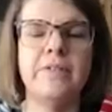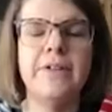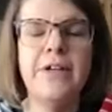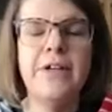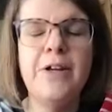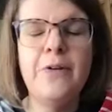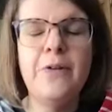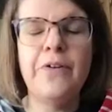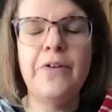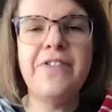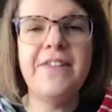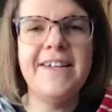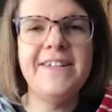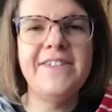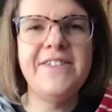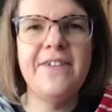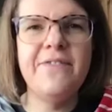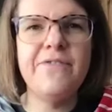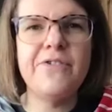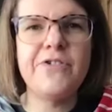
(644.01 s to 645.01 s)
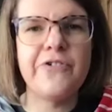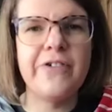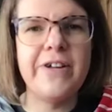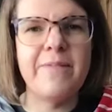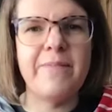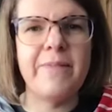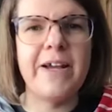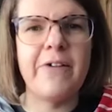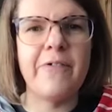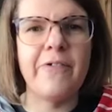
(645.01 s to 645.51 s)
Well, thanks again for joining
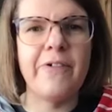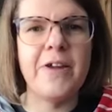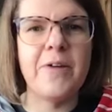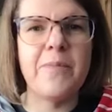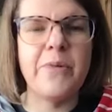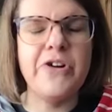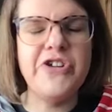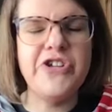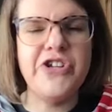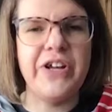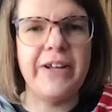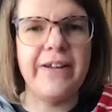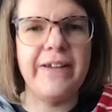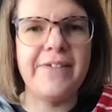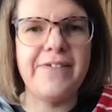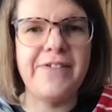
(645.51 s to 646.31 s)
me. I really appreciate it.